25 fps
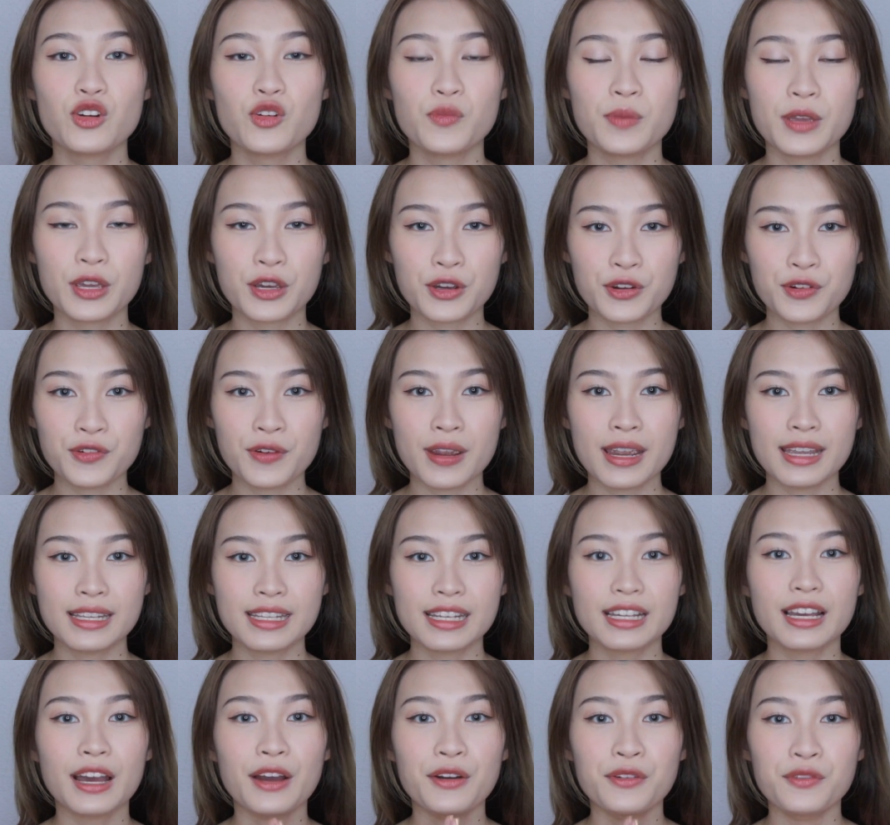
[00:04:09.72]
you'll be
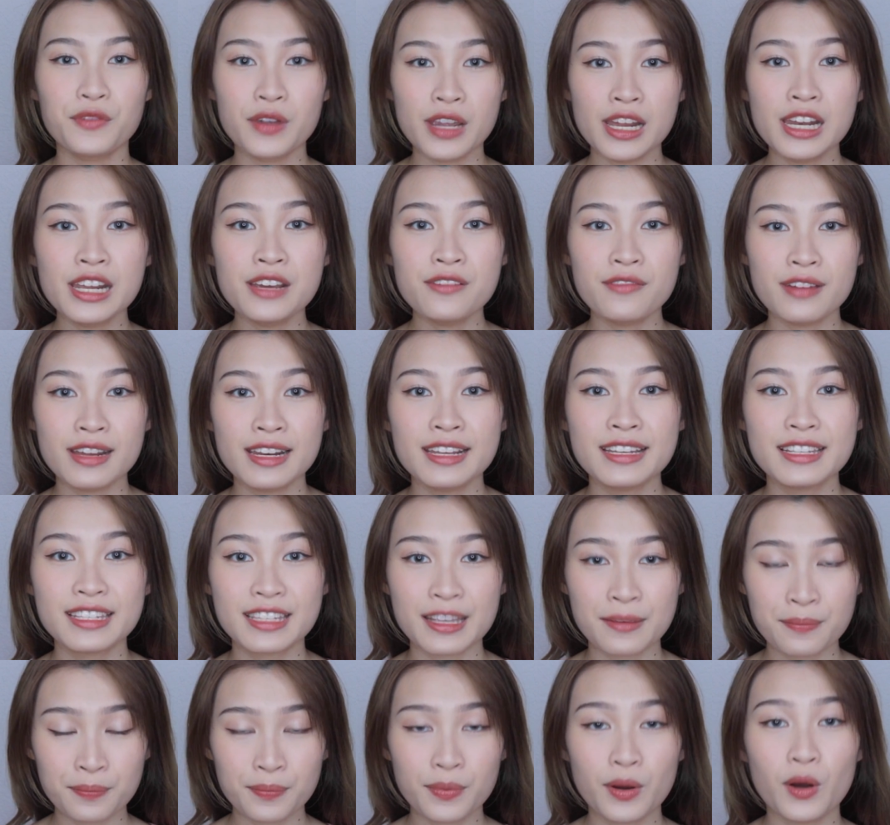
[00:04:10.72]
creating a really really
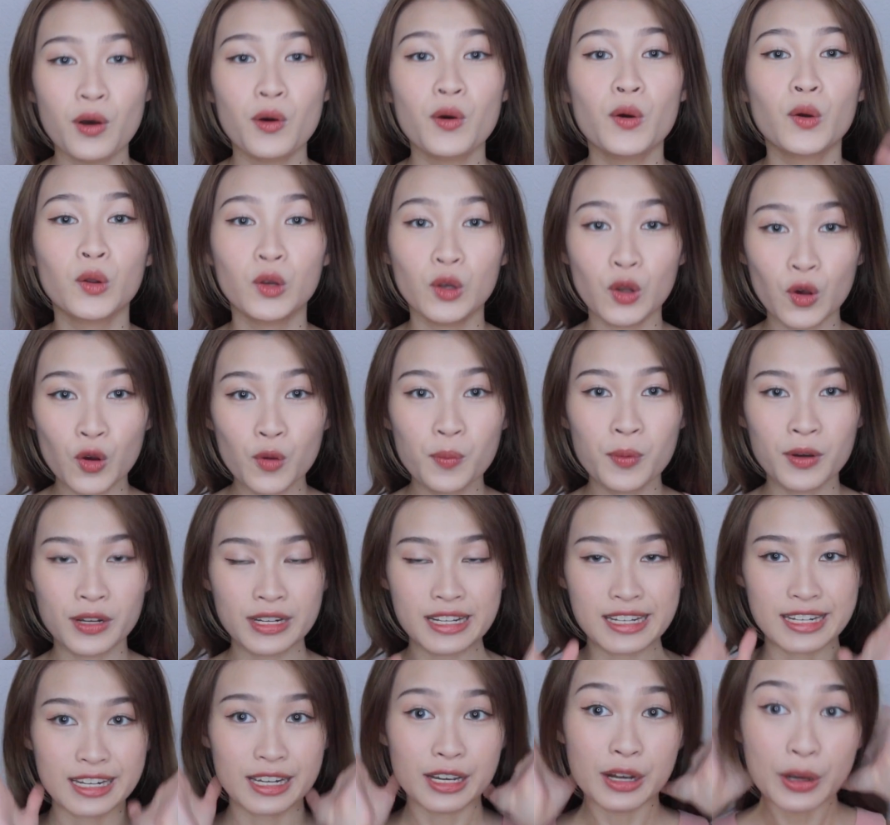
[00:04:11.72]
simple low
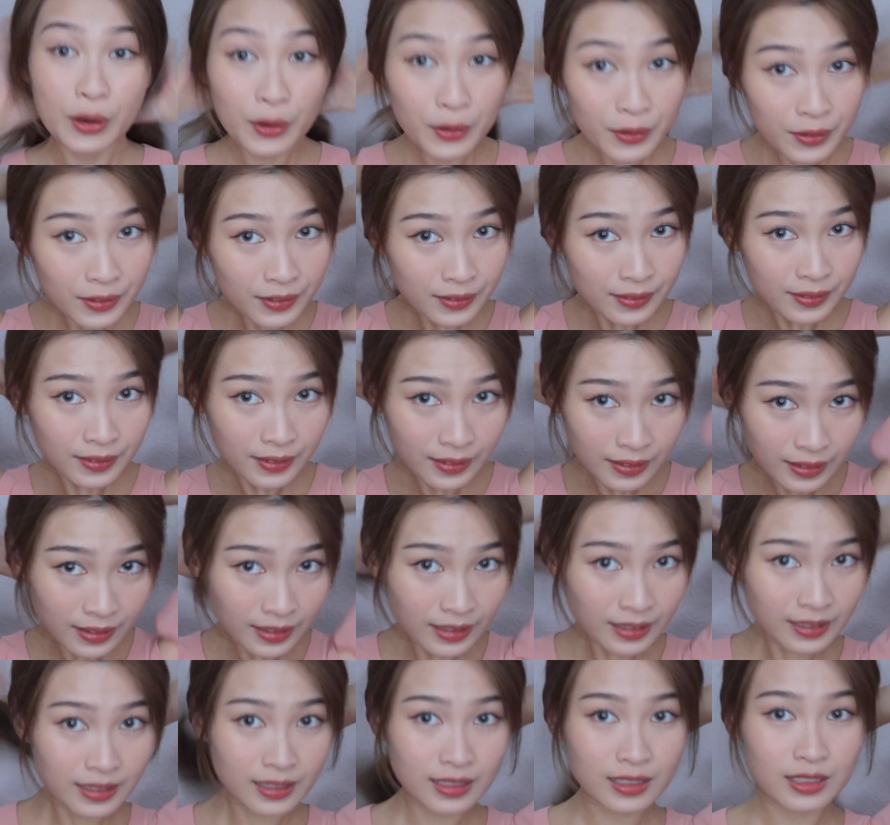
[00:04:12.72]
ponytail.
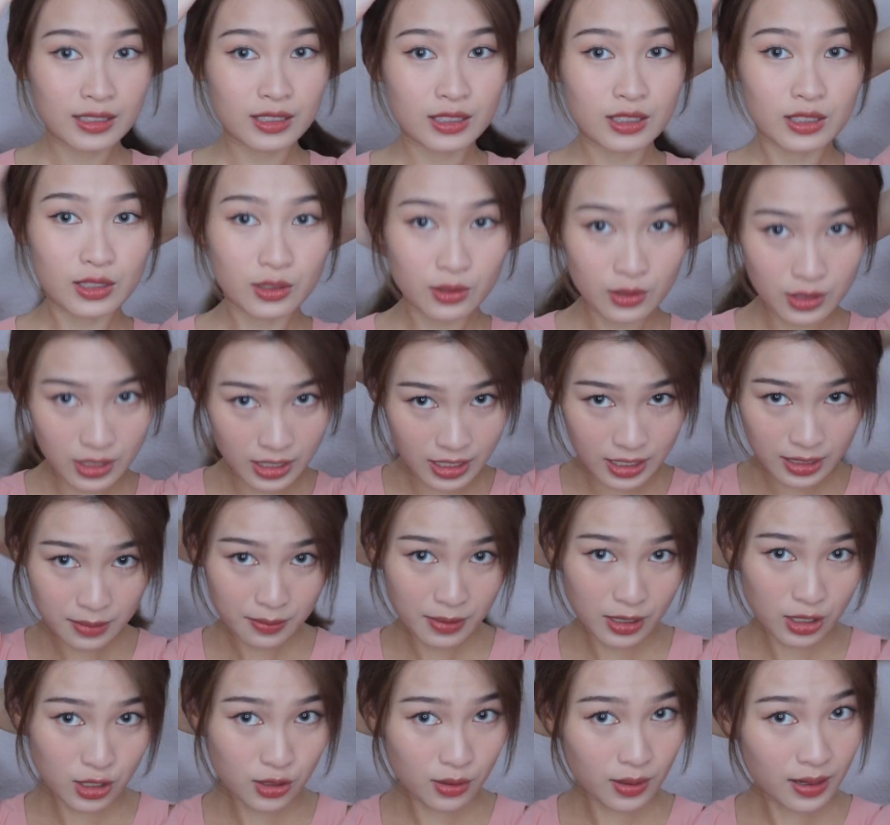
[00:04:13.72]
So just
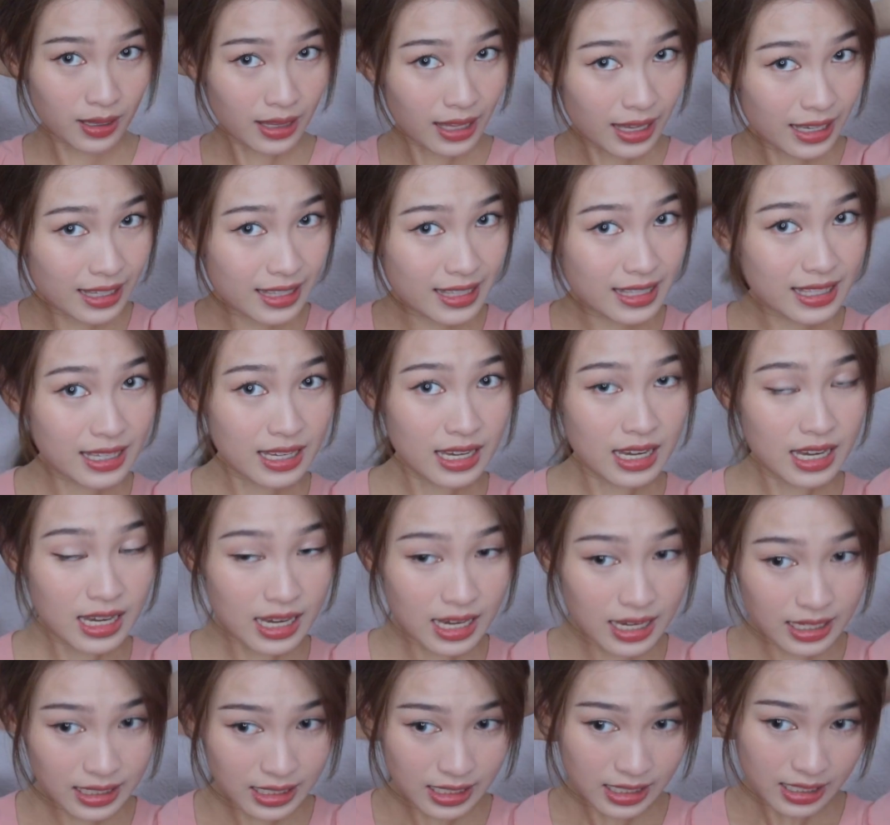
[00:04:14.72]
make sure that it's
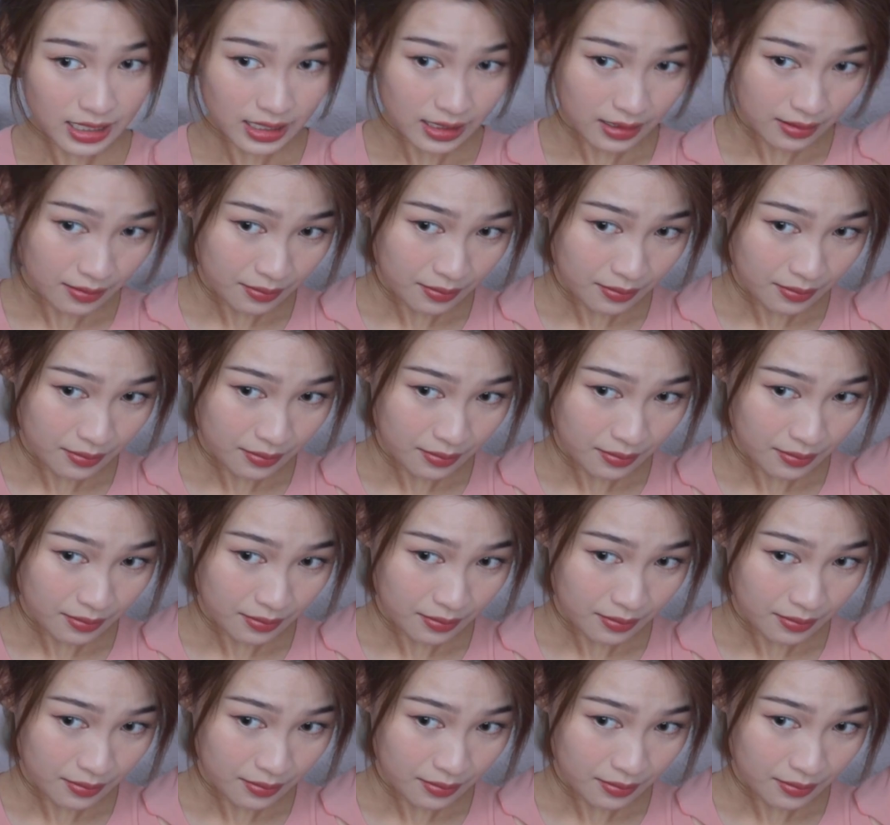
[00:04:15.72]
neat.